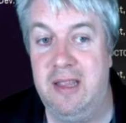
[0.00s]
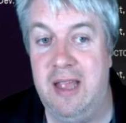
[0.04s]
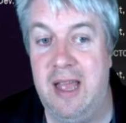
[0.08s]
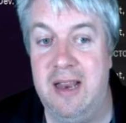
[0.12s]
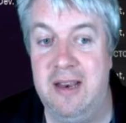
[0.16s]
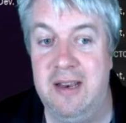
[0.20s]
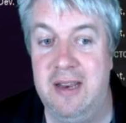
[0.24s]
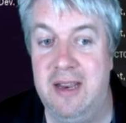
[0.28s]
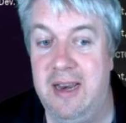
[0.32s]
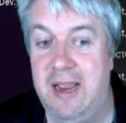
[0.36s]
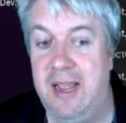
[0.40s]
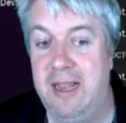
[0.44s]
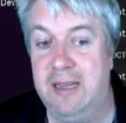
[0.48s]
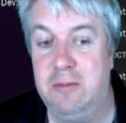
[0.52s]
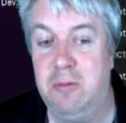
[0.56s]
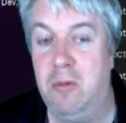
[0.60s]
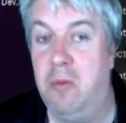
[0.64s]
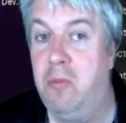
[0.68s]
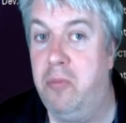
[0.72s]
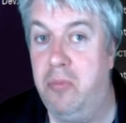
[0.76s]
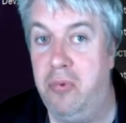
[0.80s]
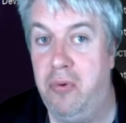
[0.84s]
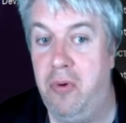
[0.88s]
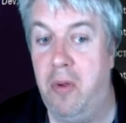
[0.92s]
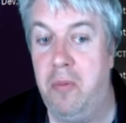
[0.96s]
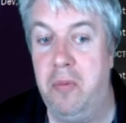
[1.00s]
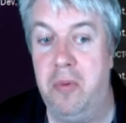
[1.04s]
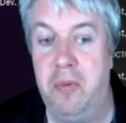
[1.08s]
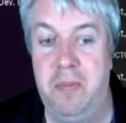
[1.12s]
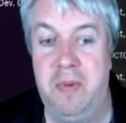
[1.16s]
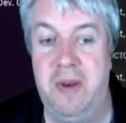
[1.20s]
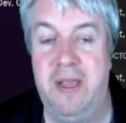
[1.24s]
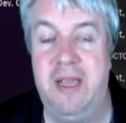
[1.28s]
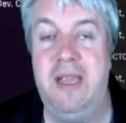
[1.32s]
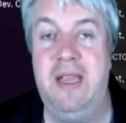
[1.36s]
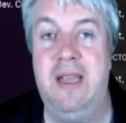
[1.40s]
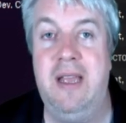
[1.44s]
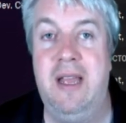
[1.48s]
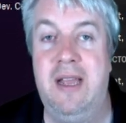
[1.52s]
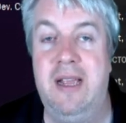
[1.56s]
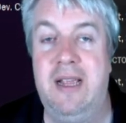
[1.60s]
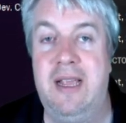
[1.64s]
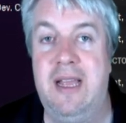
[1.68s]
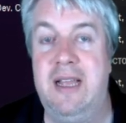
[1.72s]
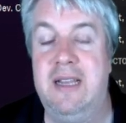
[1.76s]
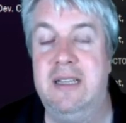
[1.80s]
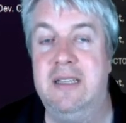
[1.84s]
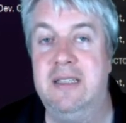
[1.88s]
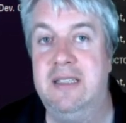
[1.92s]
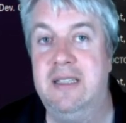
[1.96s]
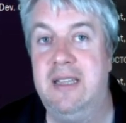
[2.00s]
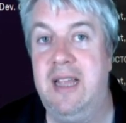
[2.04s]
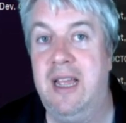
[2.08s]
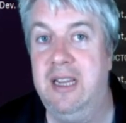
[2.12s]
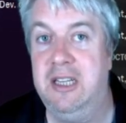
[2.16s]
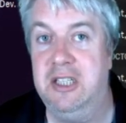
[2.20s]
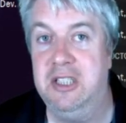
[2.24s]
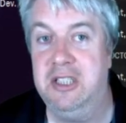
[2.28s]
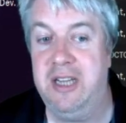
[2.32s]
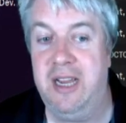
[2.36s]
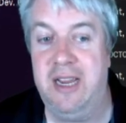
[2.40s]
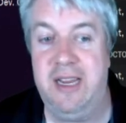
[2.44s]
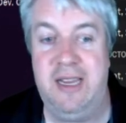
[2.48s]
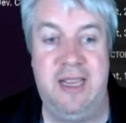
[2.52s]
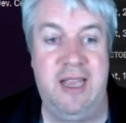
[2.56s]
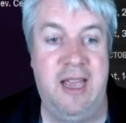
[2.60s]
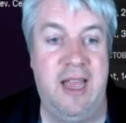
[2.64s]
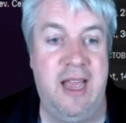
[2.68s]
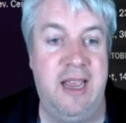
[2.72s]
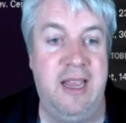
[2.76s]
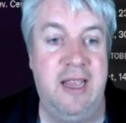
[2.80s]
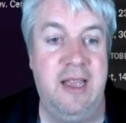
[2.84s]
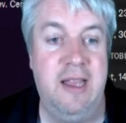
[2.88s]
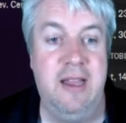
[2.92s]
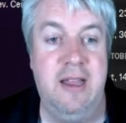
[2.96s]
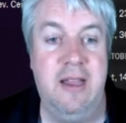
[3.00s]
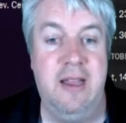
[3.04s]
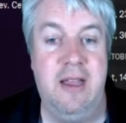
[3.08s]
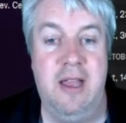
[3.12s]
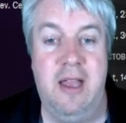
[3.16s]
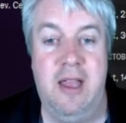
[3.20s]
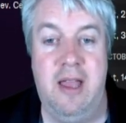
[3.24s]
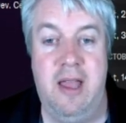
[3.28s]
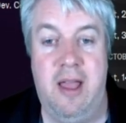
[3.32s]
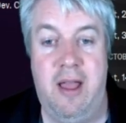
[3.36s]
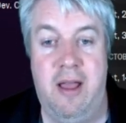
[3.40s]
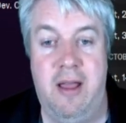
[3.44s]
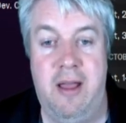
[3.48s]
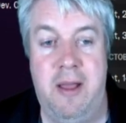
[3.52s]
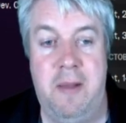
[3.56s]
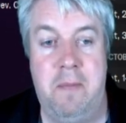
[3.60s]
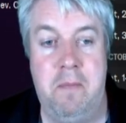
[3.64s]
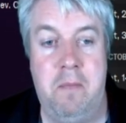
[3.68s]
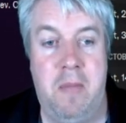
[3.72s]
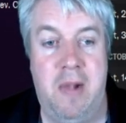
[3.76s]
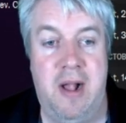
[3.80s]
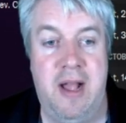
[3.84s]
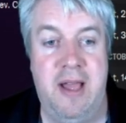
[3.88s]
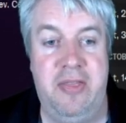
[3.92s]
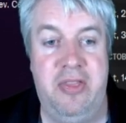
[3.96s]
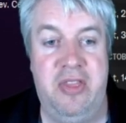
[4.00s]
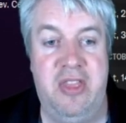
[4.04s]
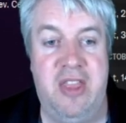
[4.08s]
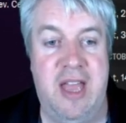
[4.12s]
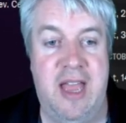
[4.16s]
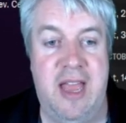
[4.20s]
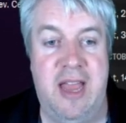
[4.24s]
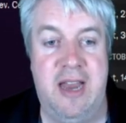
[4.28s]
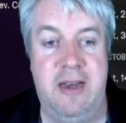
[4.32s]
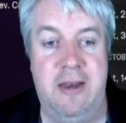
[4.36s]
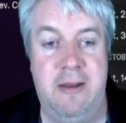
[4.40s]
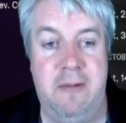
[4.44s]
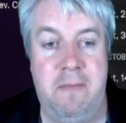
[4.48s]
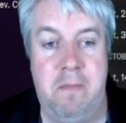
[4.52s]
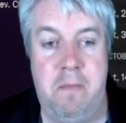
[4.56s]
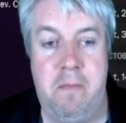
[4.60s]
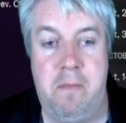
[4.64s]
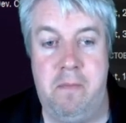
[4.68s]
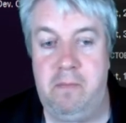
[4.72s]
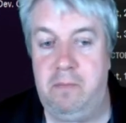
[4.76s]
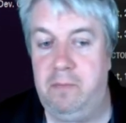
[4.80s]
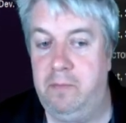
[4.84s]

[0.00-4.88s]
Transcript: then the next one probably against HJK, and then